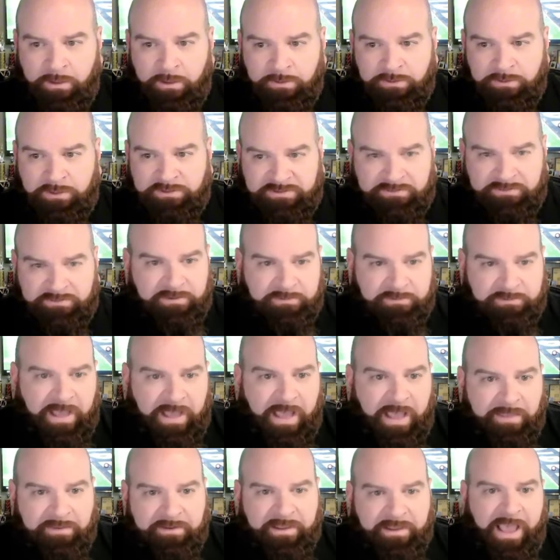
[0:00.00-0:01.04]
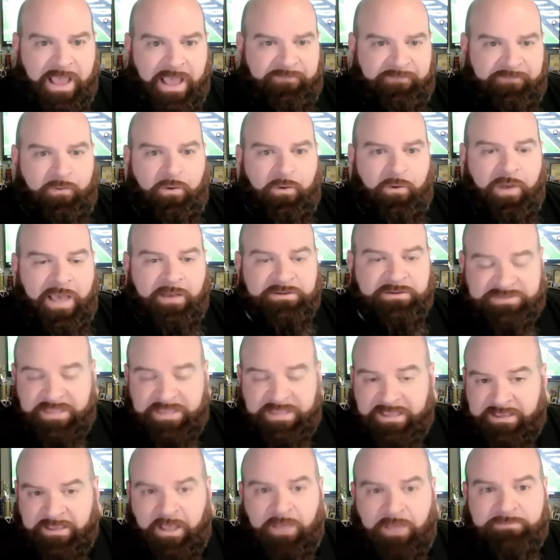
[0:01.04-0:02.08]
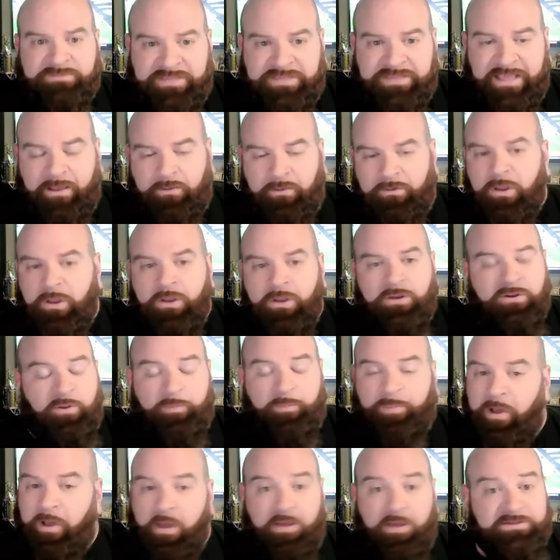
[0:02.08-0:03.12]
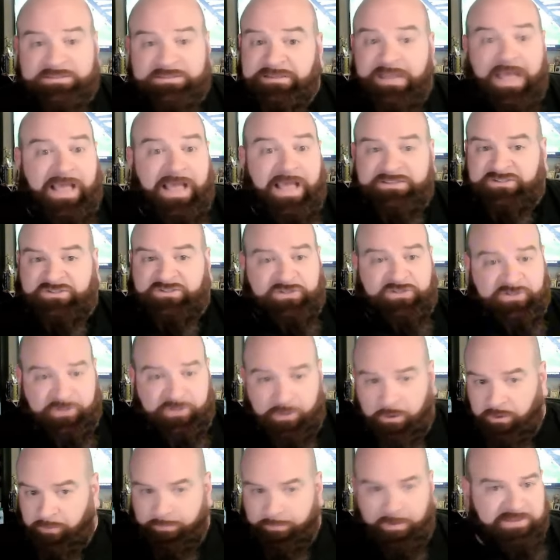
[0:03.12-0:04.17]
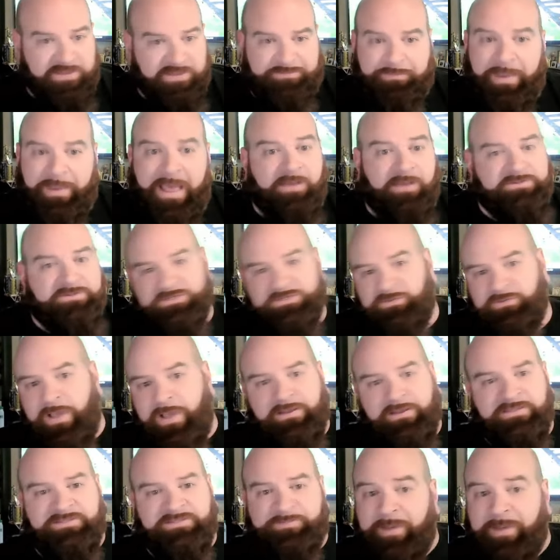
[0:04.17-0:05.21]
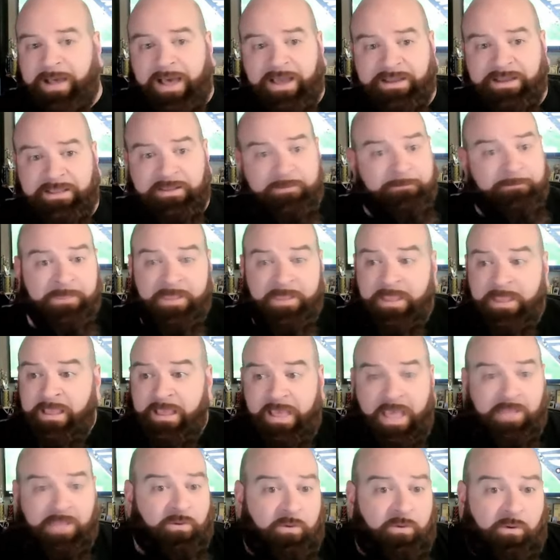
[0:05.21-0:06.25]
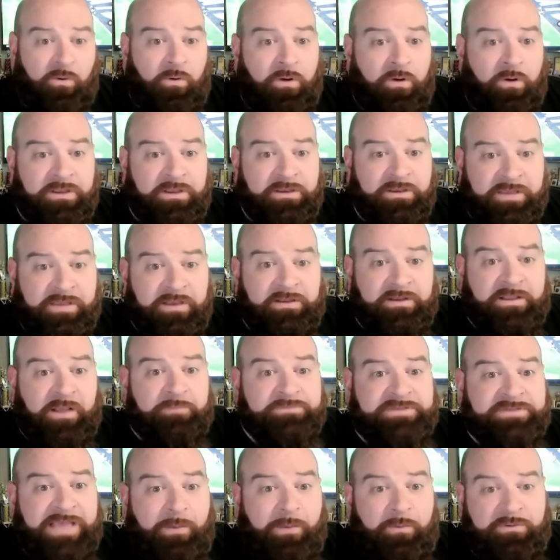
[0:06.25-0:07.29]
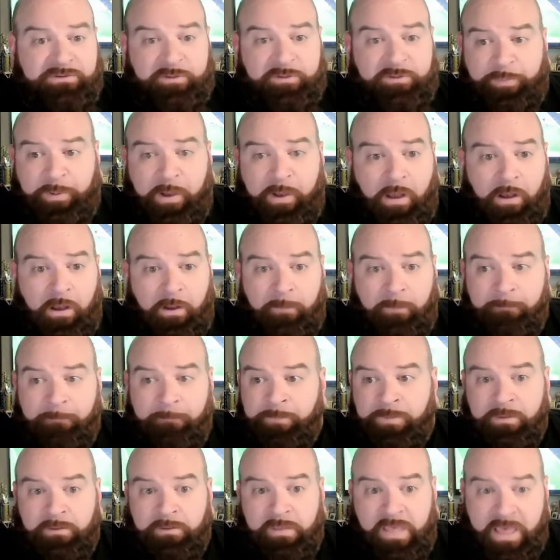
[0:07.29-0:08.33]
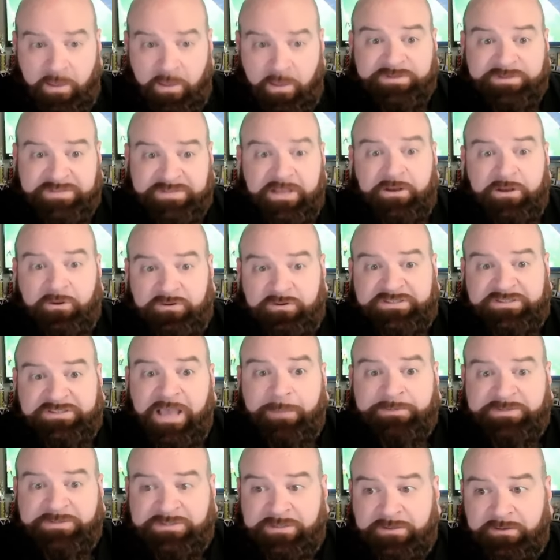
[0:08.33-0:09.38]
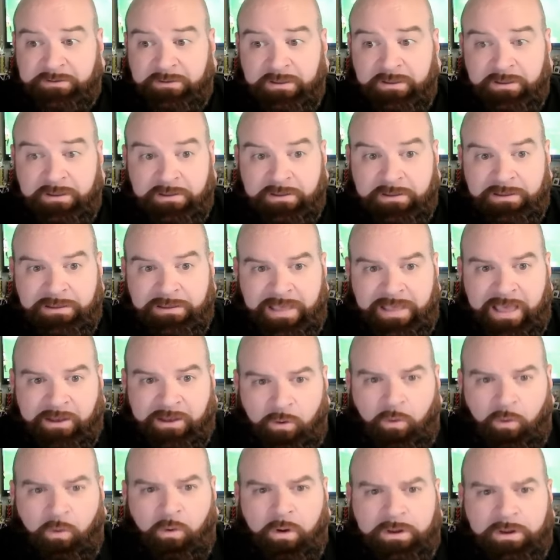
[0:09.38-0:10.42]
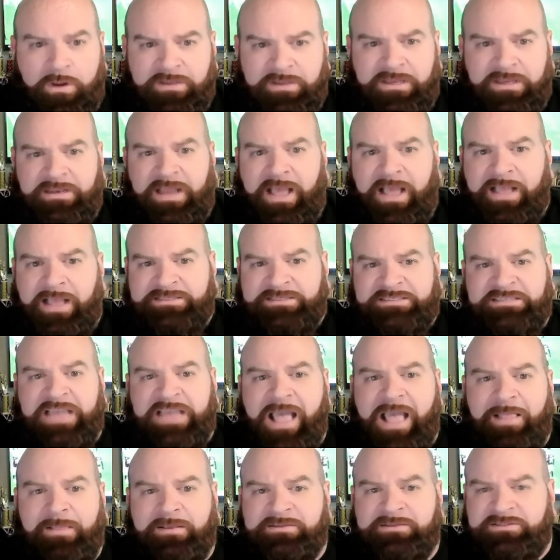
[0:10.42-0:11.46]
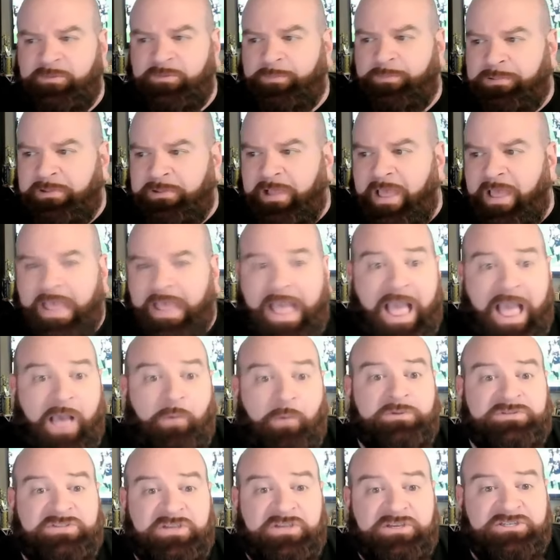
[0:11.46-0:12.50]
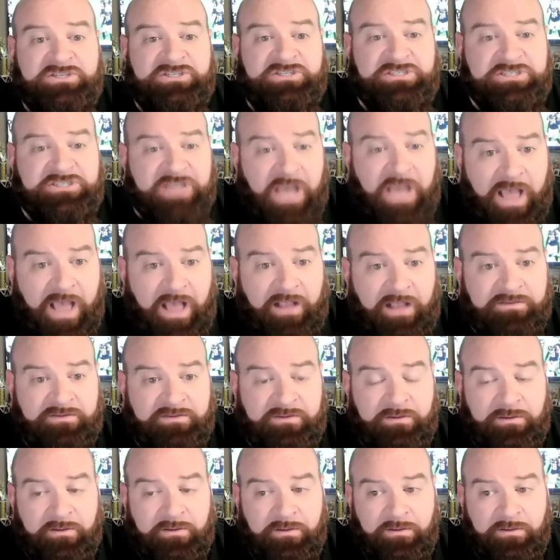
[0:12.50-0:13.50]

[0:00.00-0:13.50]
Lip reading: The guy for Ohio State comes down. The ball's not secure. The ball's bouncing around his body. And the Oregon kid comes out with the ball. It was an interception. And Oregon did not challenge the play. I was shocked.